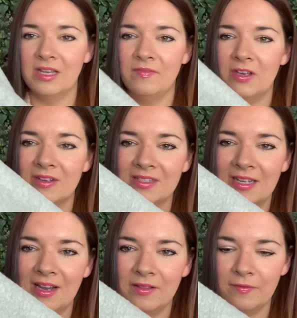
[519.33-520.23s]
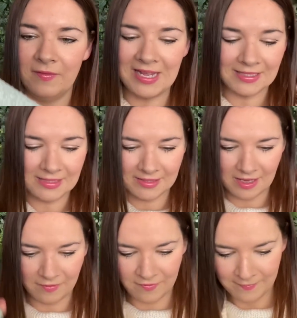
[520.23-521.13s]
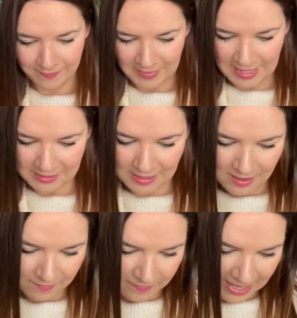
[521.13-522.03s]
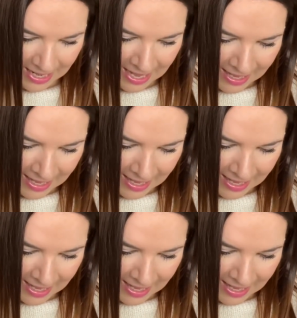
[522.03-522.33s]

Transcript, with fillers: If you can see like the fleecy stuff, it's lovely.